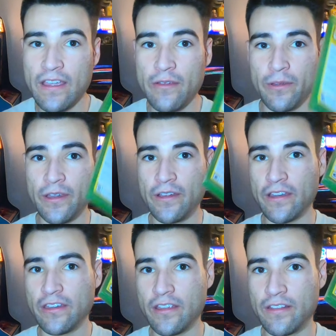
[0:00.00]
When you're done,
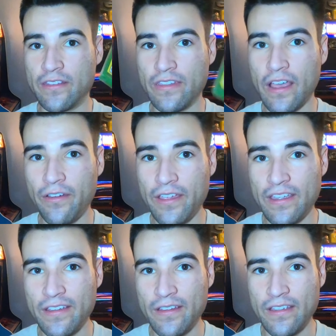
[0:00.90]
you could sell
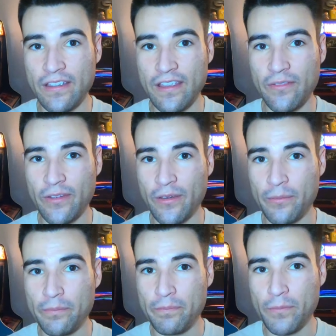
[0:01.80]
it, even though
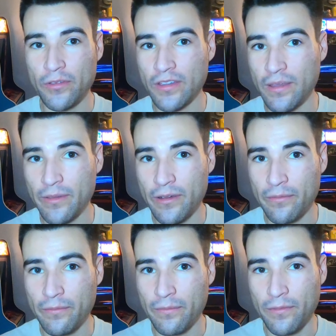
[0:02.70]
most games aren't
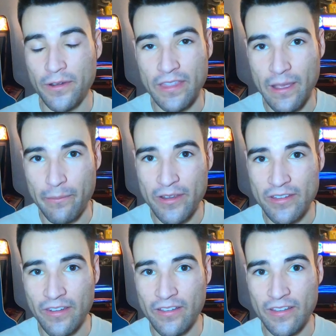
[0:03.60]
worth that much
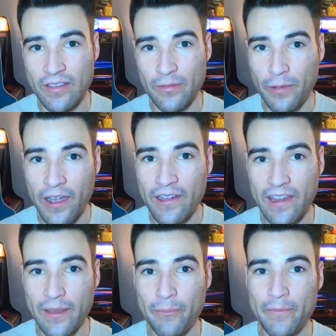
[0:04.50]
unless it's a rare game.